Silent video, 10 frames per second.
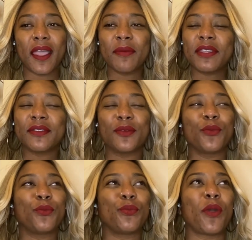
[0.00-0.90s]
I mean,
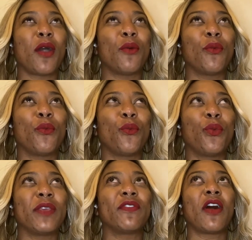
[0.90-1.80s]

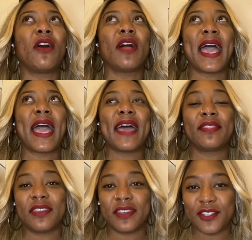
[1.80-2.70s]
we've all had
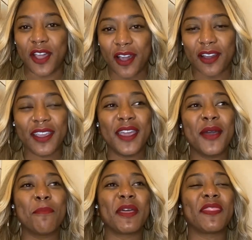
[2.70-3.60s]
the talk,
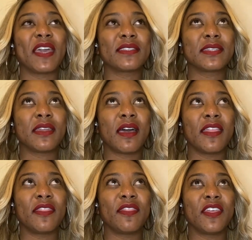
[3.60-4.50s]
but that's not
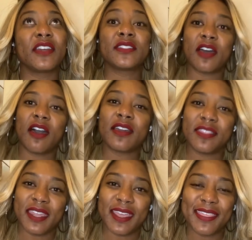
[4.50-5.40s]
the talk
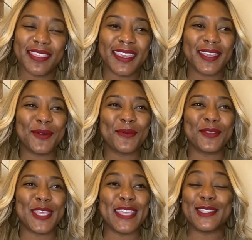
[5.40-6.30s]
that I think
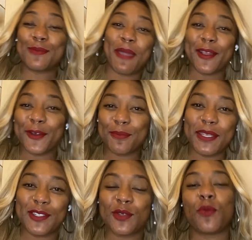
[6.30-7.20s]
inspired
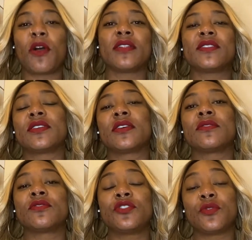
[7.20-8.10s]
me to want
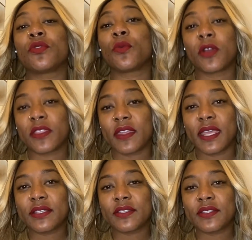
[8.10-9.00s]
to do the work that
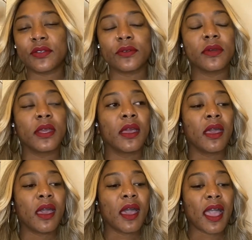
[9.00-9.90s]
I do.
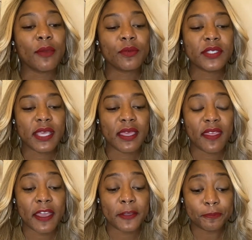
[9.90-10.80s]
I will say
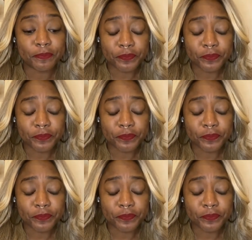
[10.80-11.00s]
that,